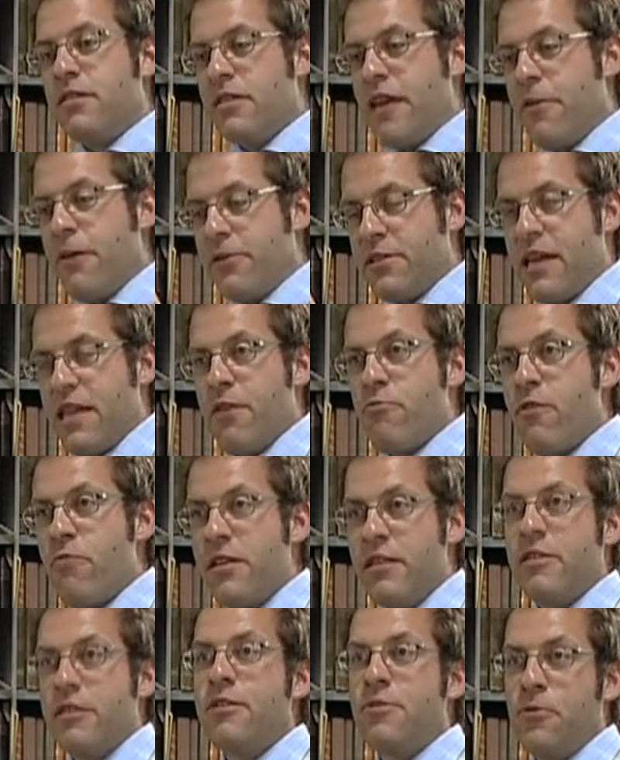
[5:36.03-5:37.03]
That was their
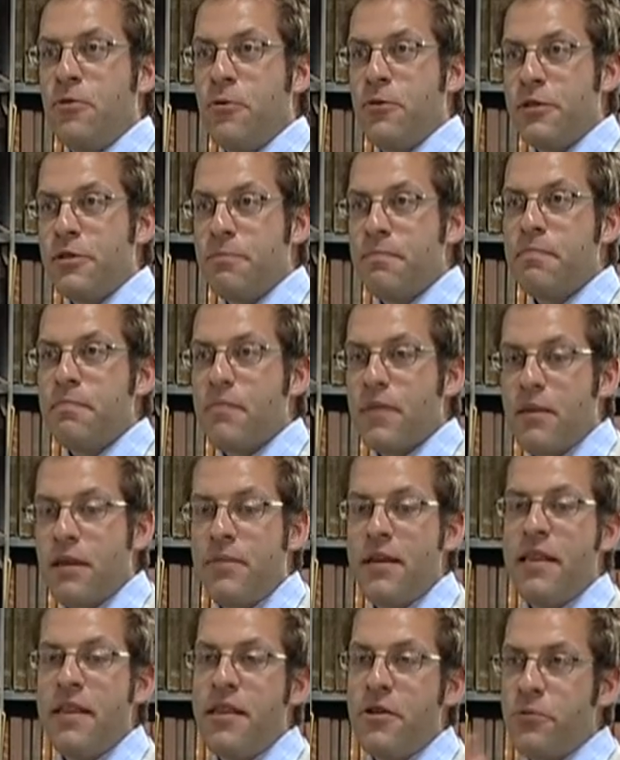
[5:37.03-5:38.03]
written source,
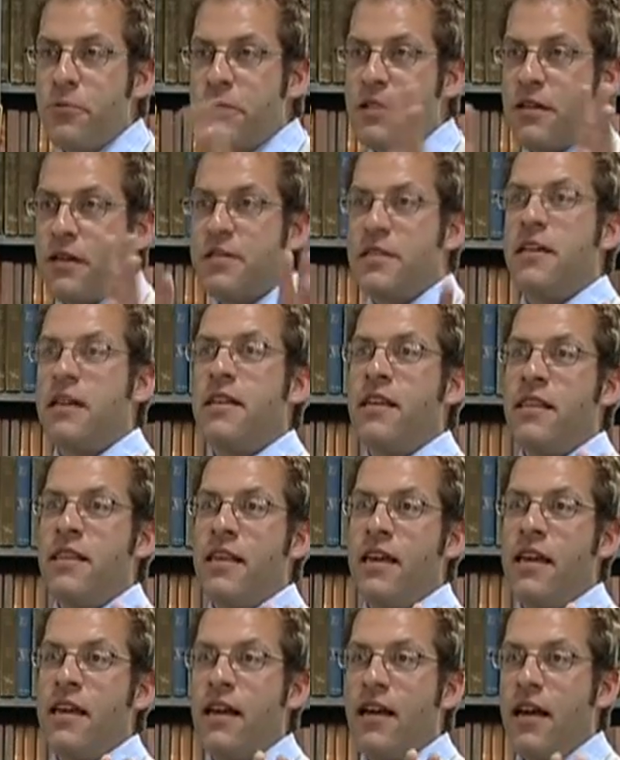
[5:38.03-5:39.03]
but they'd also study
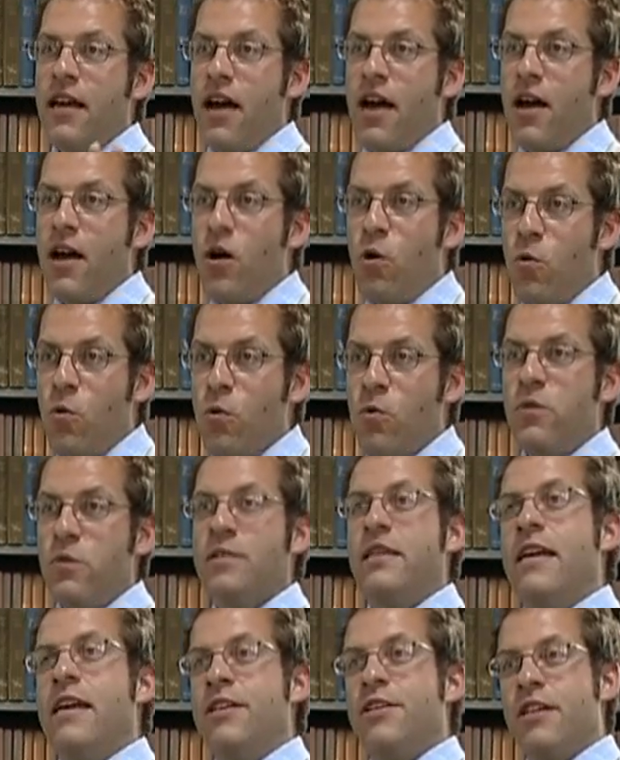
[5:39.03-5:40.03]
the uh, oral
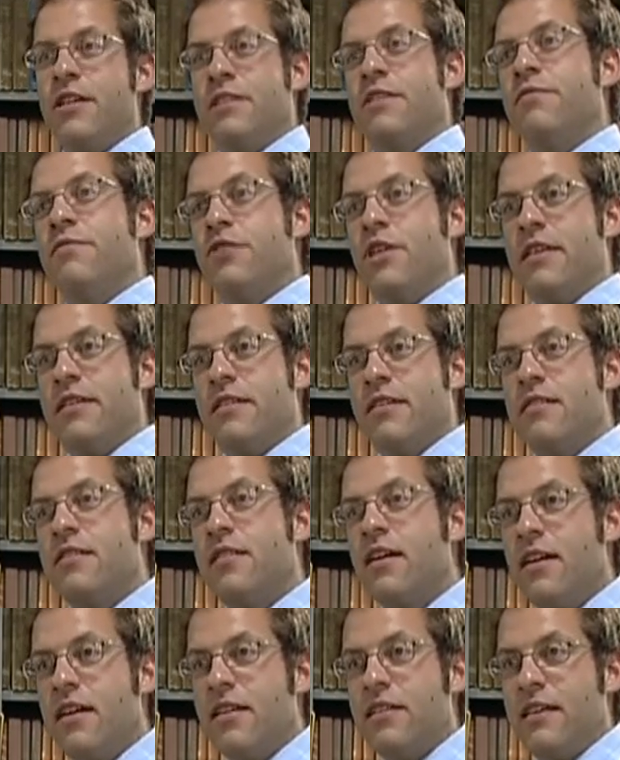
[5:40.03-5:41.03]
teachings of Jesus
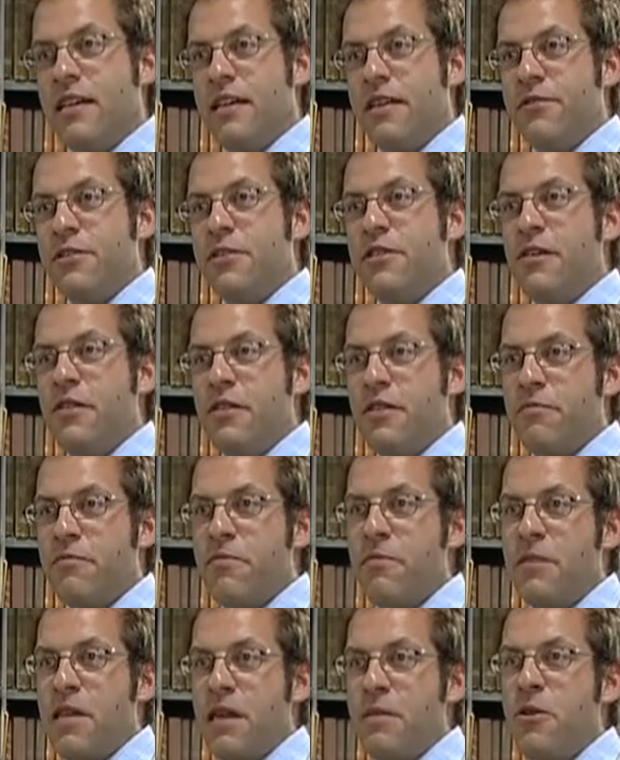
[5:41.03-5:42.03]
delivered to them
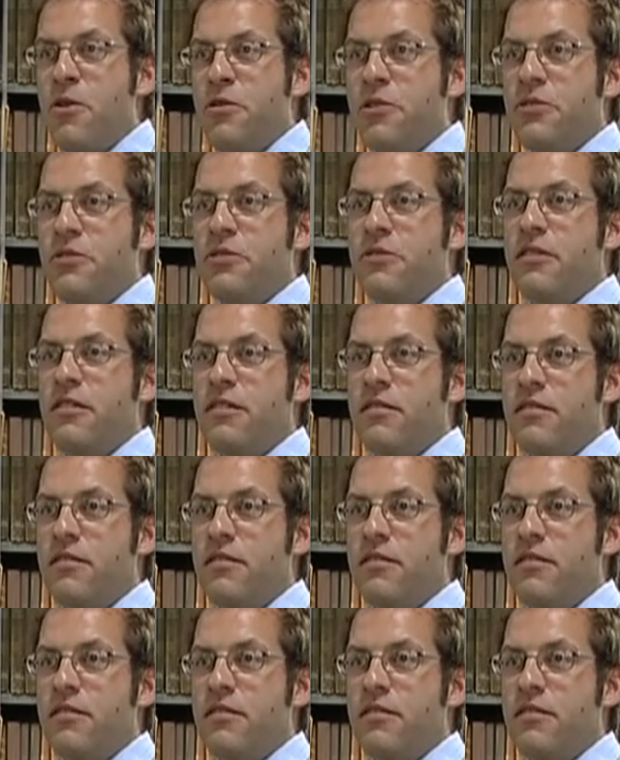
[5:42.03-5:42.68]
from the apostles.